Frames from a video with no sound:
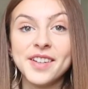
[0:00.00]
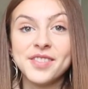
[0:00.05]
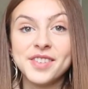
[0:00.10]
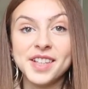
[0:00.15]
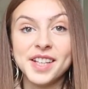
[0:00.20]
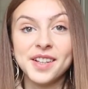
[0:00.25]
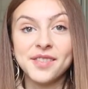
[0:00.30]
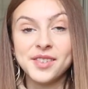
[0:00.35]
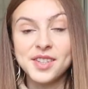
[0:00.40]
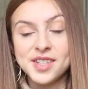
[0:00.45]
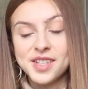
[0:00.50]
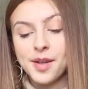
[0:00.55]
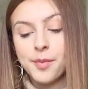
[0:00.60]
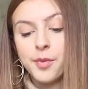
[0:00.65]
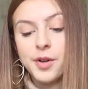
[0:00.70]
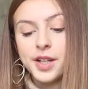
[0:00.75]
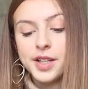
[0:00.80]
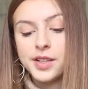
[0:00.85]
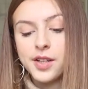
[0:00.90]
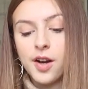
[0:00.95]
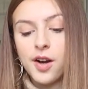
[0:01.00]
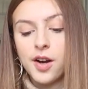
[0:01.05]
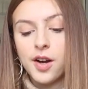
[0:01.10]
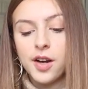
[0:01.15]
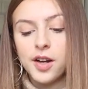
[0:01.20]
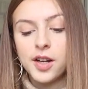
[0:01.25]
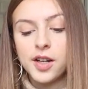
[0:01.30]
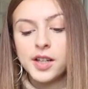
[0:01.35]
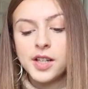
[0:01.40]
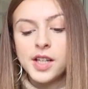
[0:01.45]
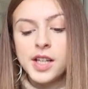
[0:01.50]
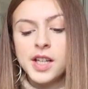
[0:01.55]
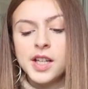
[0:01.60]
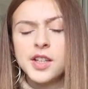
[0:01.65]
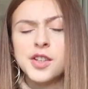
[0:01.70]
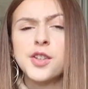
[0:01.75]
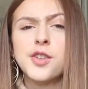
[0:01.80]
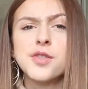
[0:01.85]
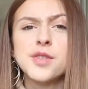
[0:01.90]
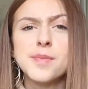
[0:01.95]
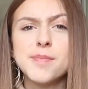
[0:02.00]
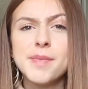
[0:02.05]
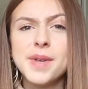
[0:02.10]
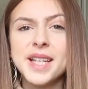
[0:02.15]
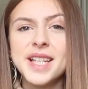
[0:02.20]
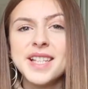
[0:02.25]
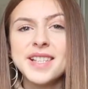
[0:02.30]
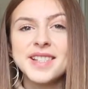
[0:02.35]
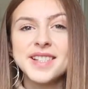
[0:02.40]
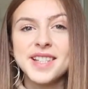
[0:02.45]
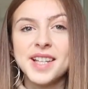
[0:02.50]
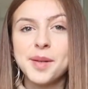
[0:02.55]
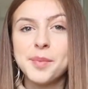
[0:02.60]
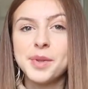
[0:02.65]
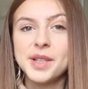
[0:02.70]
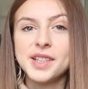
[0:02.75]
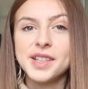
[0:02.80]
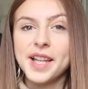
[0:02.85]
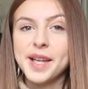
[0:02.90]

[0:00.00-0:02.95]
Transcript: gift to give to someone are those mini cinema